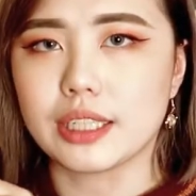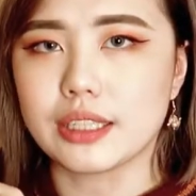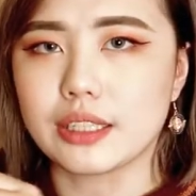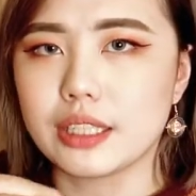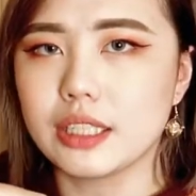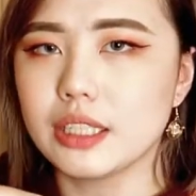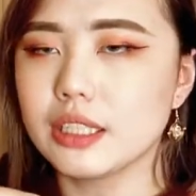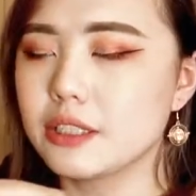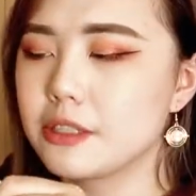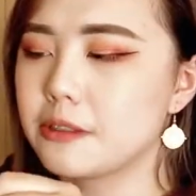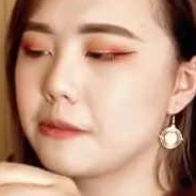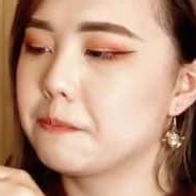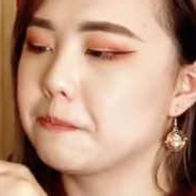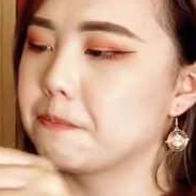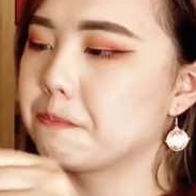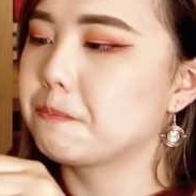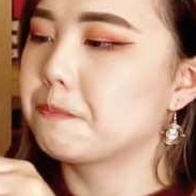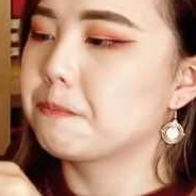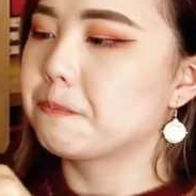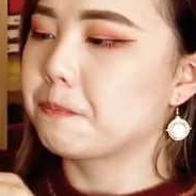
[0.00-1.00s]
I think.
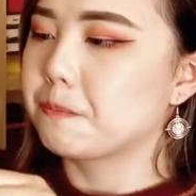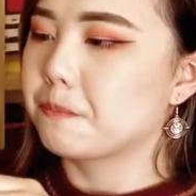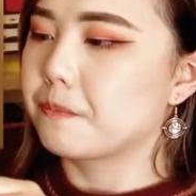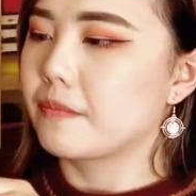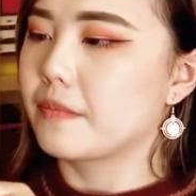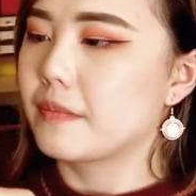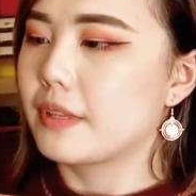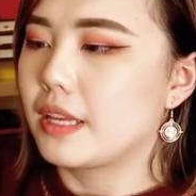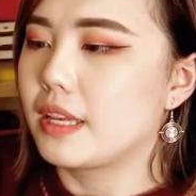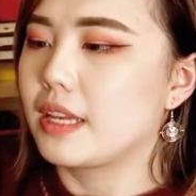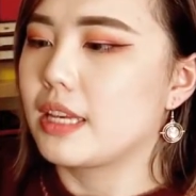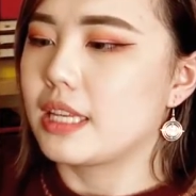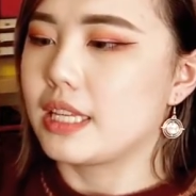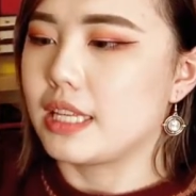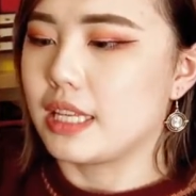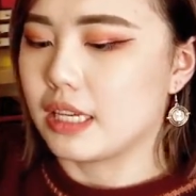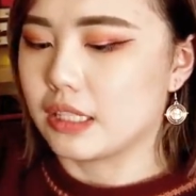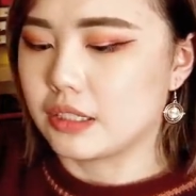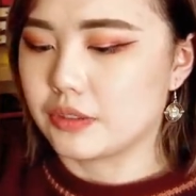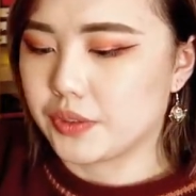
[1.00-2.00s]

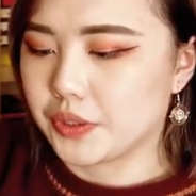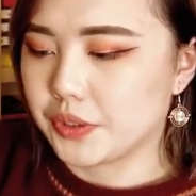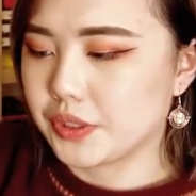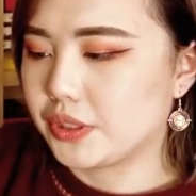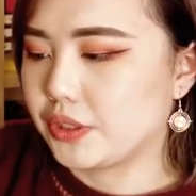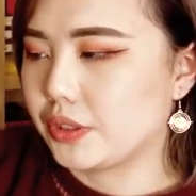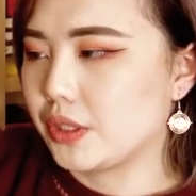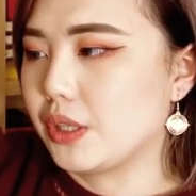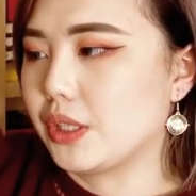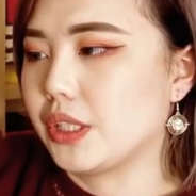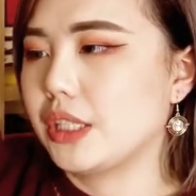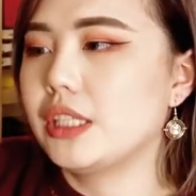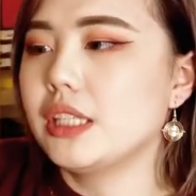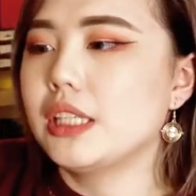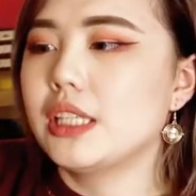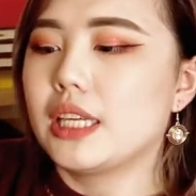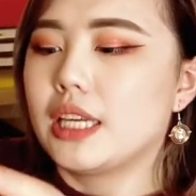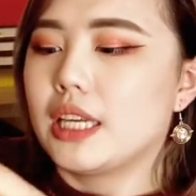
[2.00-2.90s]
Yeah, it's very sturdy.